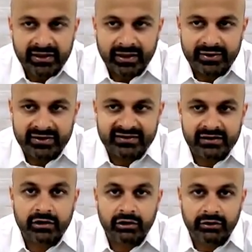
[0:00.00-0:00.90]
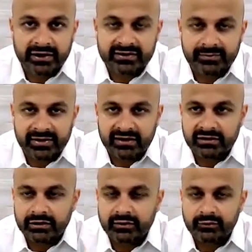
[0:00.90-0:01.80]
And when I say current, I mean,
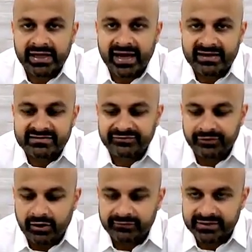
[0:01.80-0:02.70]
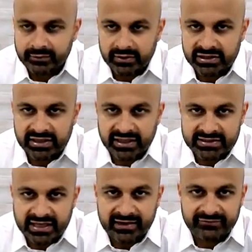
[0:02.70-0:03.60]
you know, it really has evolved. And I wanted to kind of
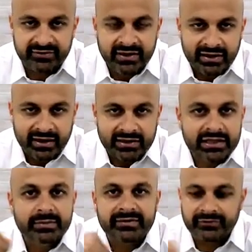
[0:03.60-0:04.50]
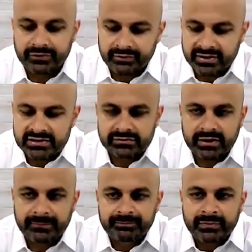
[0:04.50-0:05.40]
dive a little bit further into
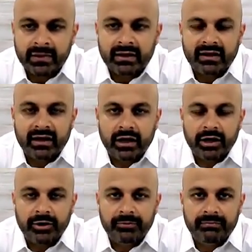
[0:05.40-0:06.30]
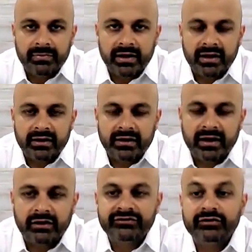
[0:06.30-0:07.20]
it. Um, and
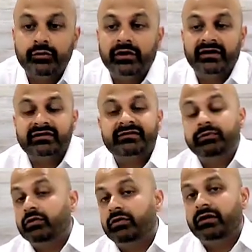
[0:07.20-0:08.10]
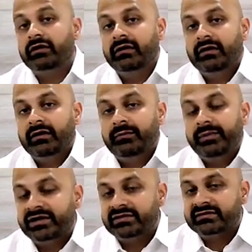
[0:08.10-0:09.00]
I also want to explore
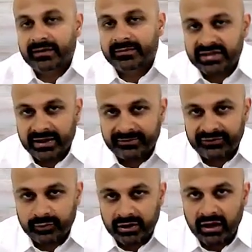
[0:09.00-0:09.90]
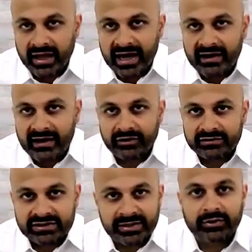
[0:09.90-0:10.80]
patient subtypes. So we all have our
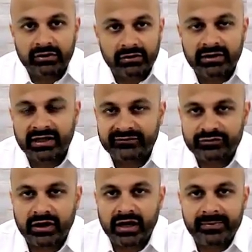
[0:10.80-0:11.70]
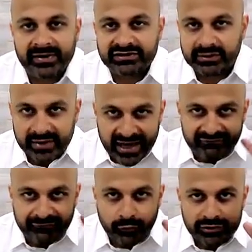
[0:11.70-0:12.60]
typical kind of dry patient that we
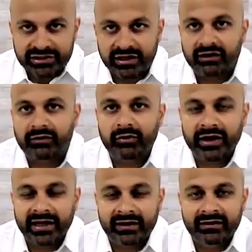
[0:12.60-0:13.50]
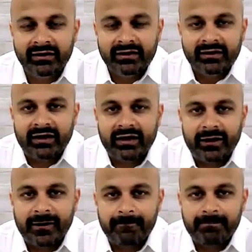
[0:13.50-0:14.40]
have forged in our brain.
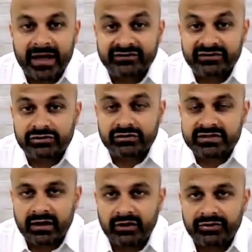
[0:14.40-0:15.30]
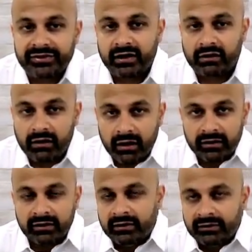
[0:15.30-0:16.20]
Um, as it turns out, that there
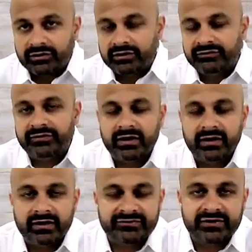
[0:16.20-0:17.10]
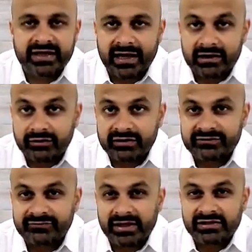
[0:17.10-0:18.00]
are sort of uh, different categories
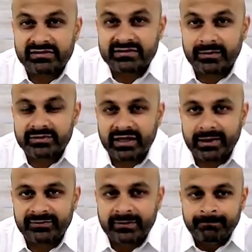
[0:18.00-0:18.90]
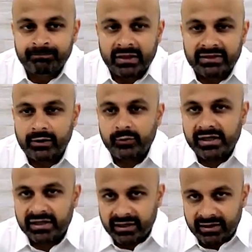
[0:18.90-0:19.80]
of patient subtypes that we
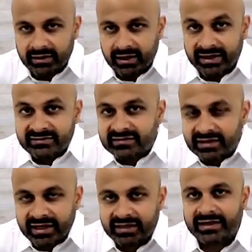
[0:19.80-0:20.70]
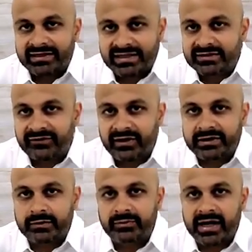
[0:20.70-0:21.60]
can isolate and identify
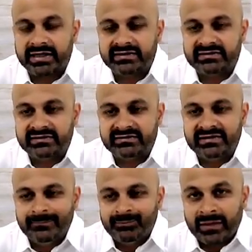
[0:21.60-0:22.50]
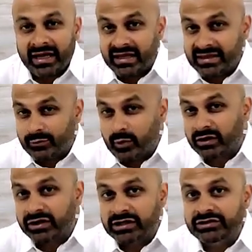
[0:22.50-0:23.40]
in our practices. And then what
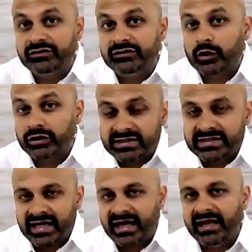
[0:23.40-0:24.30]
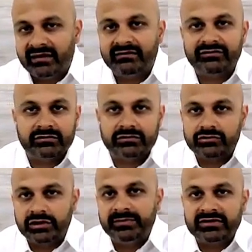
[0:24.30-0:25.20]
we're going to do is we're going to take certain
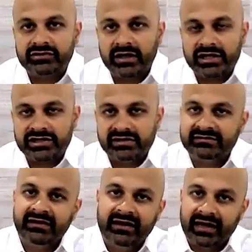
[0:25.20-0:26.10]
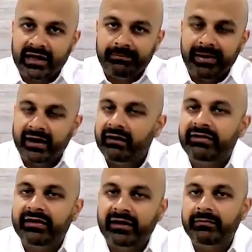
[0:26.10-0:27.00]
treatment strategies and pair
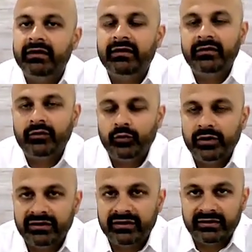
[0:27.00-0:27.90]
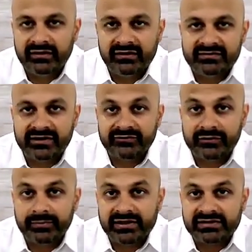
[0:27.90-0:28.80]
them with these
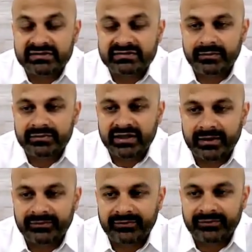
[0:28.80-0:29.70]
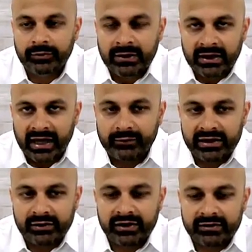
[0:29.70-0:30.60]
different patient subtypes. So I
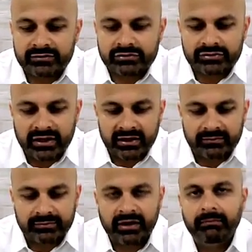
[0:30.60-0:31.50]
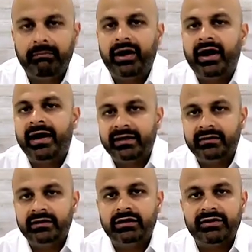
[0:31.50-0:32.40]
really want to try to combine,
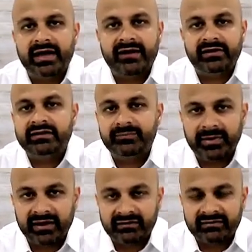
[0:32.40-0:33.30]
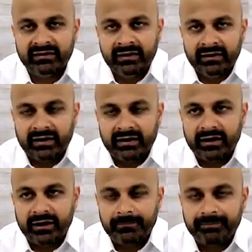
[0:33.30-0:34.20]
you know, the evidence based
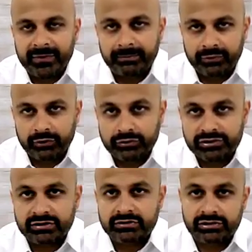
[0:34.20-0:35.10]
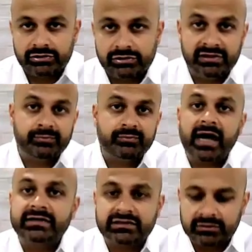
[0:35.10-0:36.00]
um, approach to the
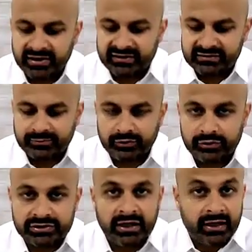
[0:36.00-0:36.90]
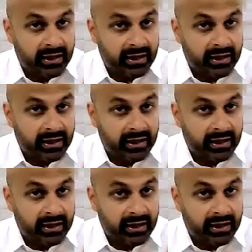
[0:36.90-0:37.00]
practical based approach.